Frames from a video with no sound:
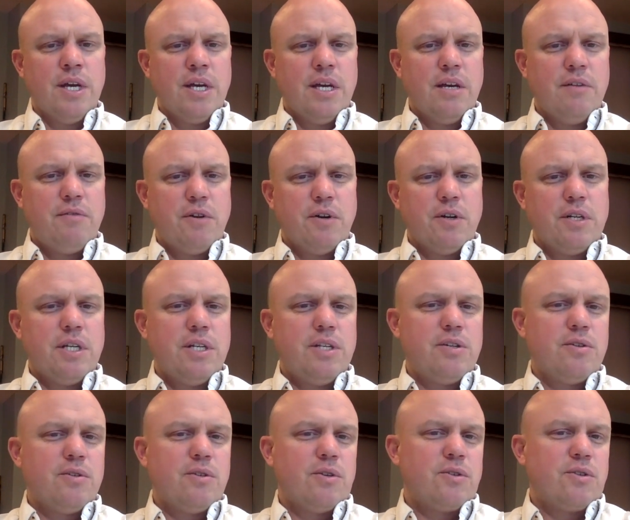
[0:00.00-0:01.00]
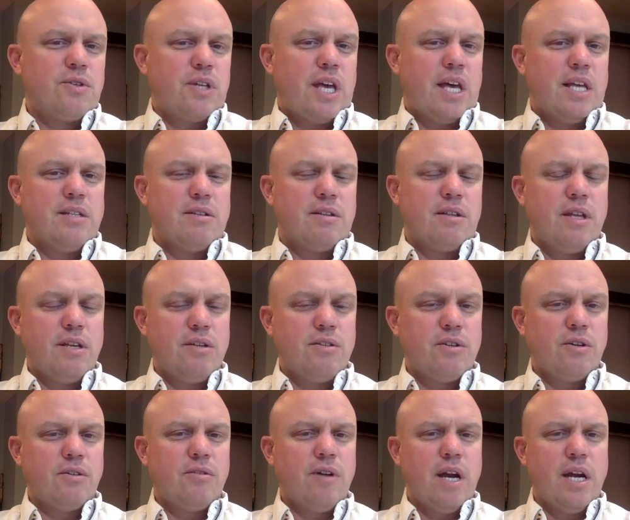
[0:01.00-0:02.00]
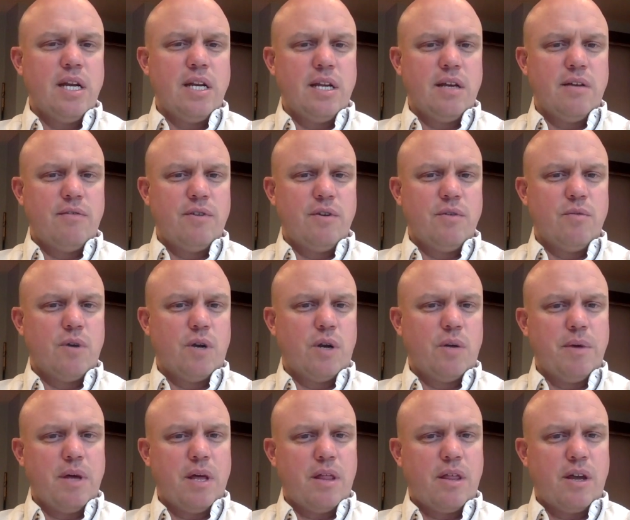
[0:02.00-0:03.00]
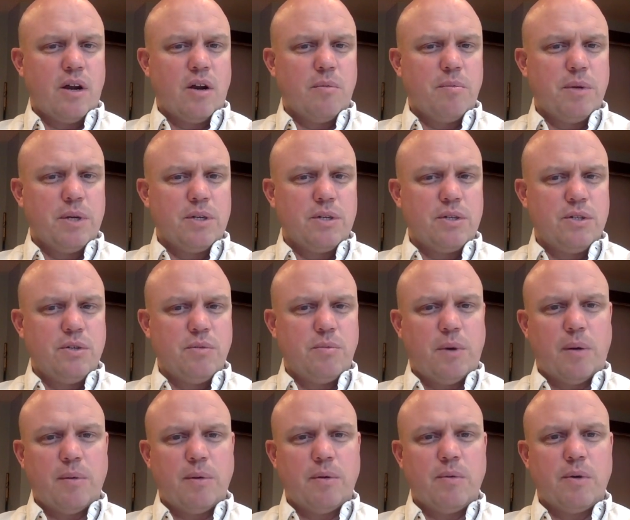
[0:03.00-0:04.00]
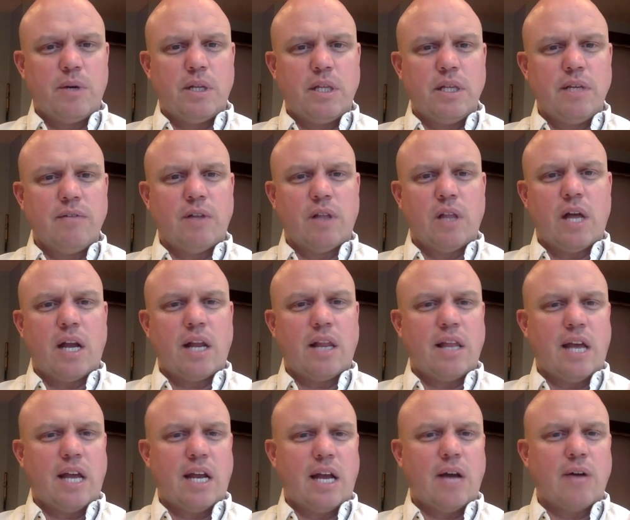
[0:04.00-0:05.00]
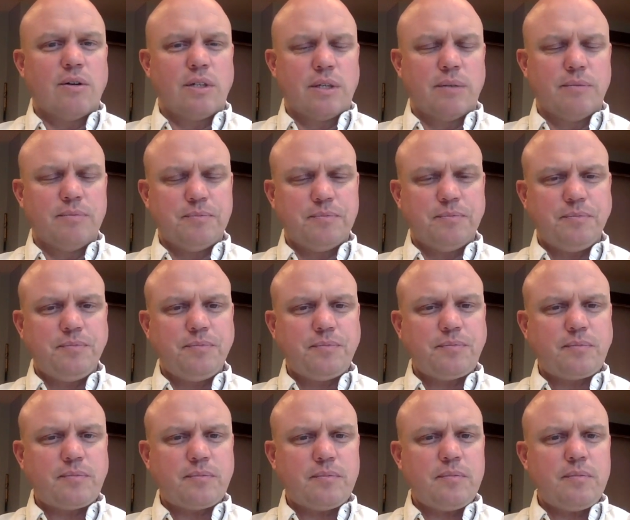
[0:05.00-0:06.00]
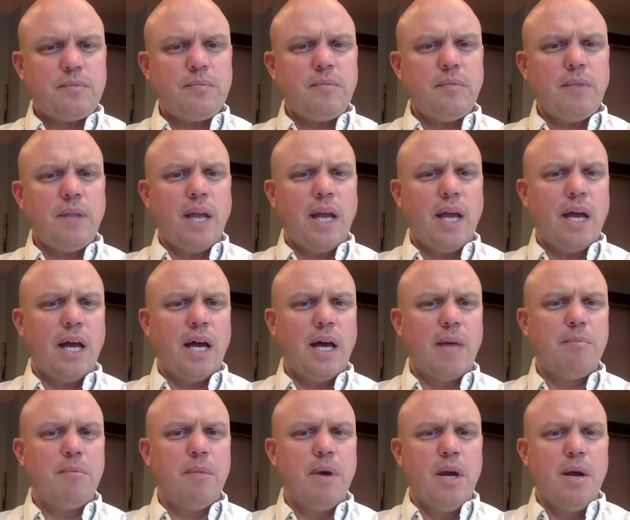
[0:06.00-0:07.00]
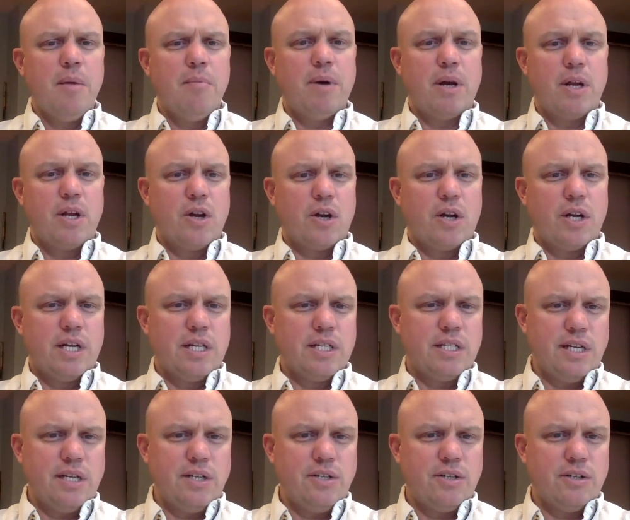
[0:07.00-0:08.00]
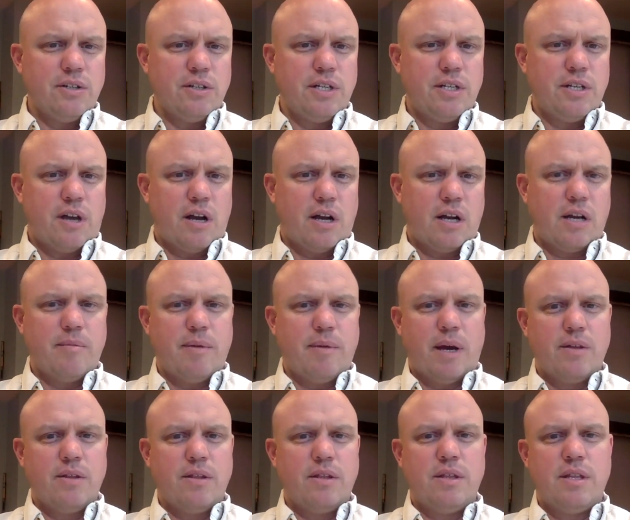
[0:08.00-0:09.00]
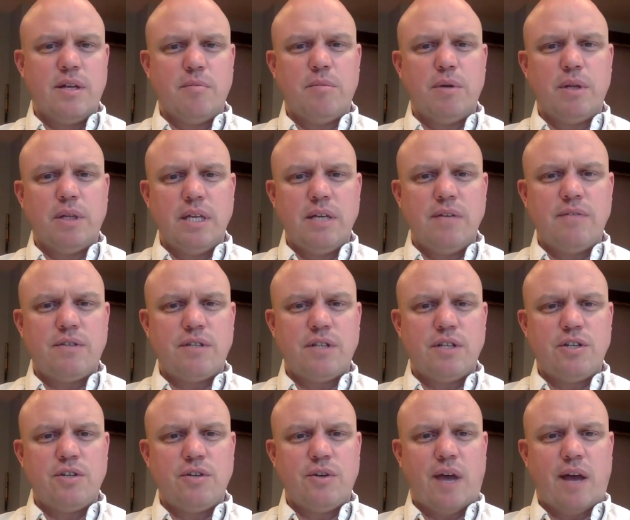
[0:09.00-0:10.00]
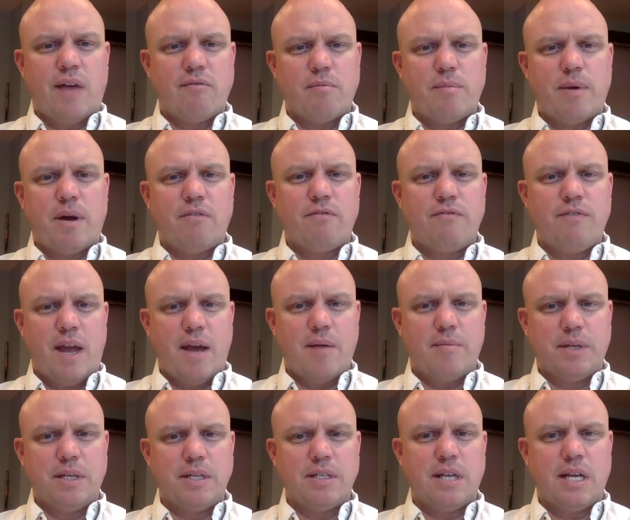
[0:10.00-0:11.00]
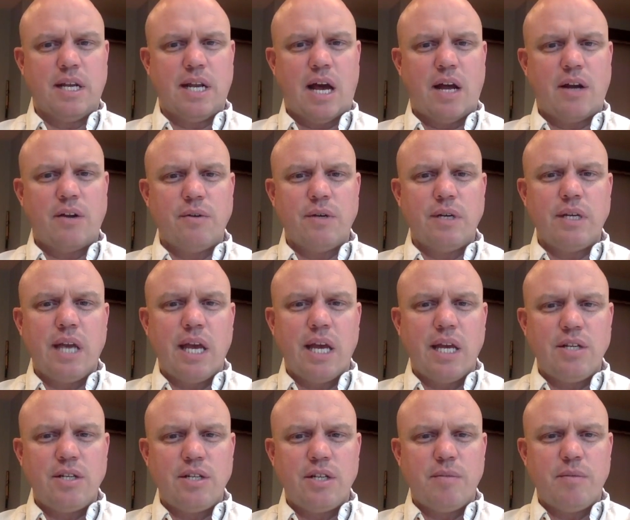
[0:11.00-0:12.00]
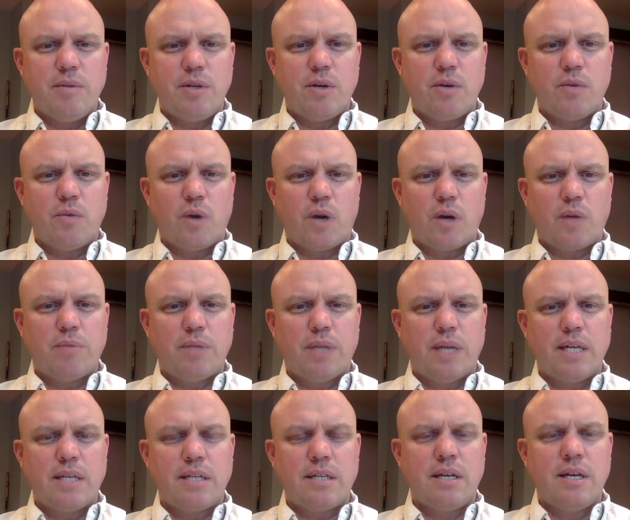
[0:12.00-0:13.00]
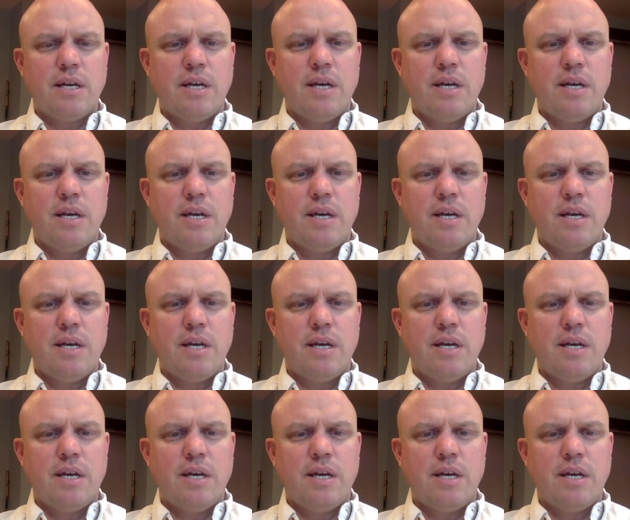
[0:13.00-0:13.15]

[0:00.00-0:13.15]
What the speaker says: If you're a teacher, those kinds of things are great. If you want to be a therapist, you probably want to leave a lot of that out. But you're going to essentially talk about the beliefs that you have about families and how to engage them in your workplace.